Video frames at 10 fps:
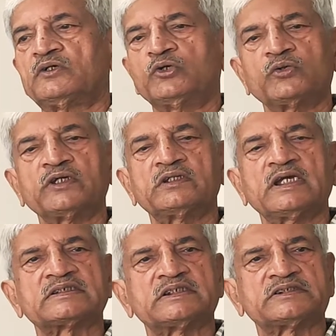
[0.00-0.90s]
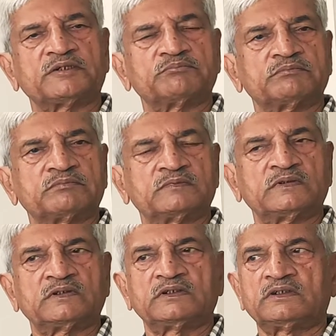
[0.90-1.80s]
during the SHM,
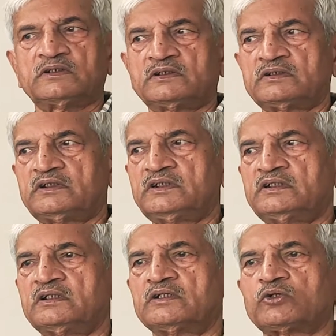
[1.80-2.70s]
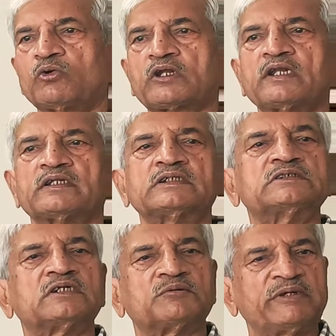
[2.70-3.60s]
the total
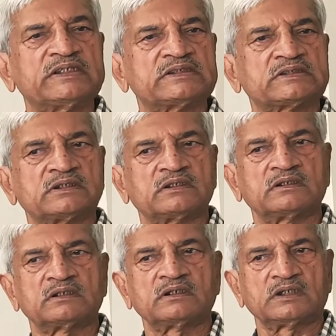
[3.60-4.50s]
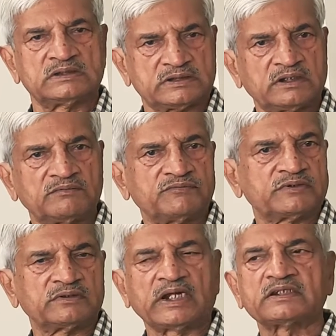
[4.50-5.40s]
energy remains conserved,
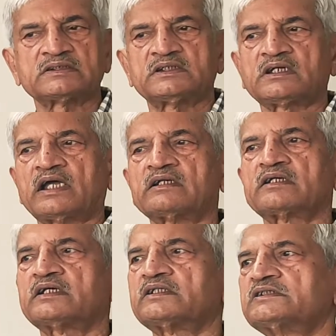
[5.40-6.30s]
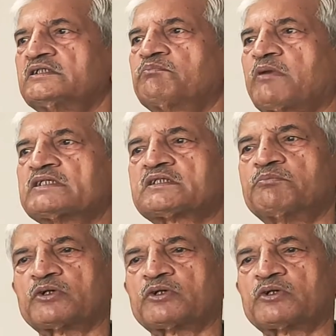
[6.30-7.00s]
that is the kinetic energy plus the